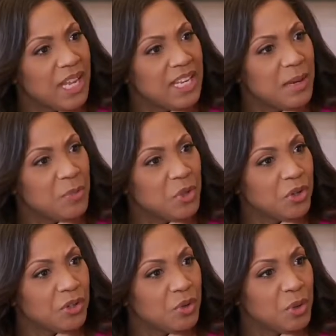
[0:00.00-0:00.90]
would they numb
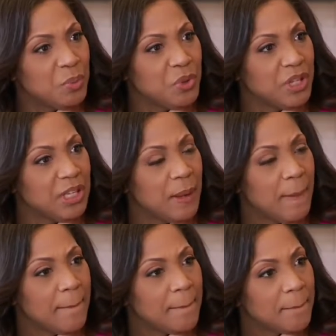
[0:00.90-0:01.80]
your cootie
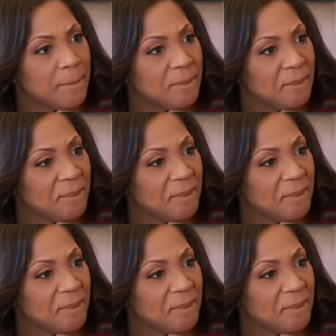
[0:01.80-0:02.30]
pootie? So